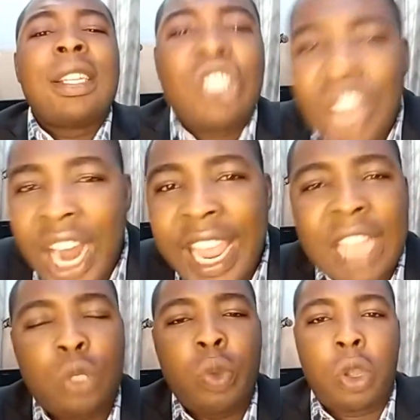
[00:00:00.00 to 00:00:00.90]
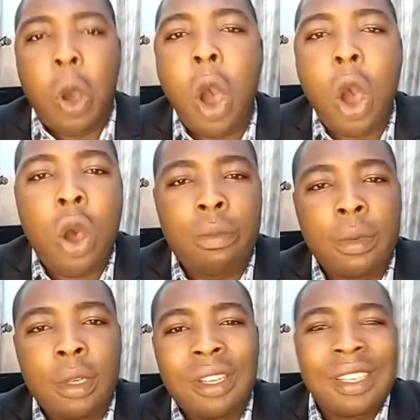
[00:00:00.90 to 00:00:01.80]
trials will come,
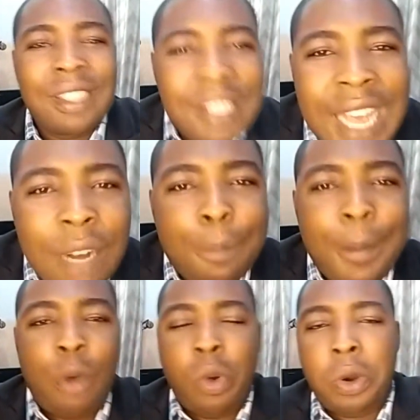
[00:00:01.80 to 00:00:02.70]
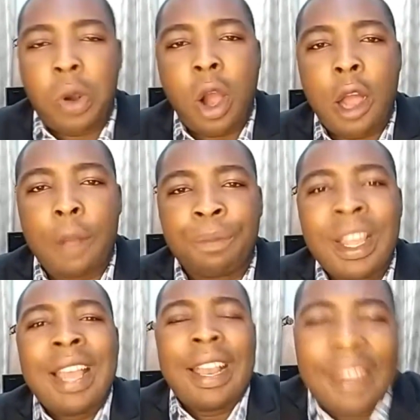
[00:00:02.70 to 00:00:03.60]
setback will come,
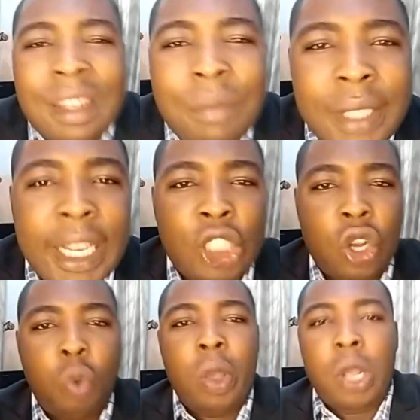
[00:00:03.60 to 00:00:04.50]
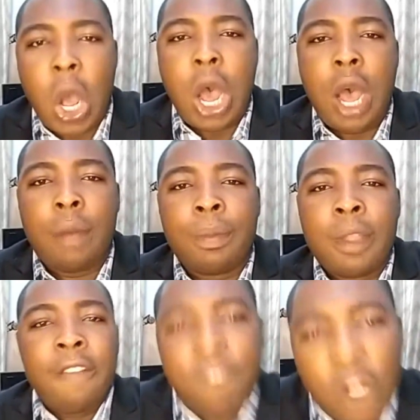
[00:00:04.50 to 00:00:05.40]
limitation will come,
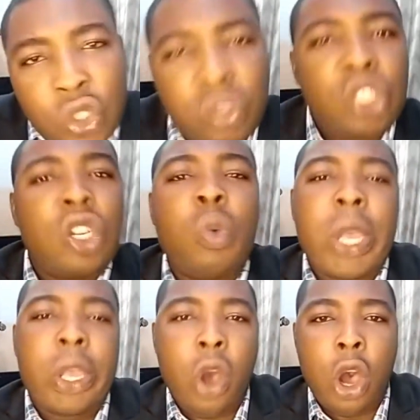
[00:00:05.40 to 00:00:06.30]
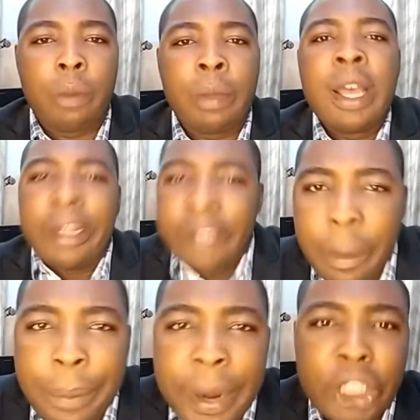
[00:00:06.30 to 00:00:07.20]
frustration will come,
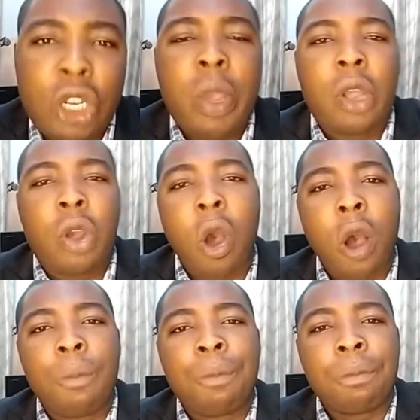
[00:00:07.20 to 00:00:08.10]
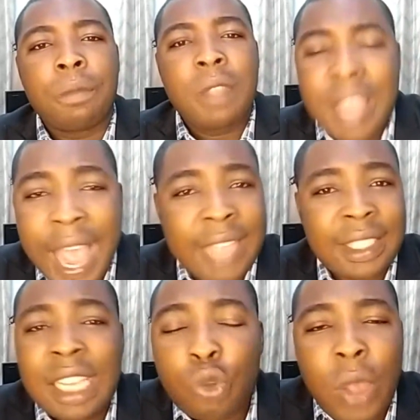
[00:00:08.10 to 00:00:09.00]
depression will come.
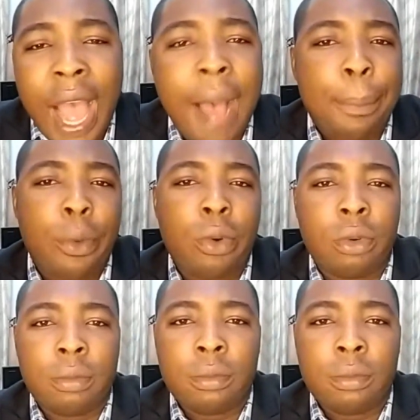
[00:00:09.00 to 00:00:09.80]
Yes, it will happen.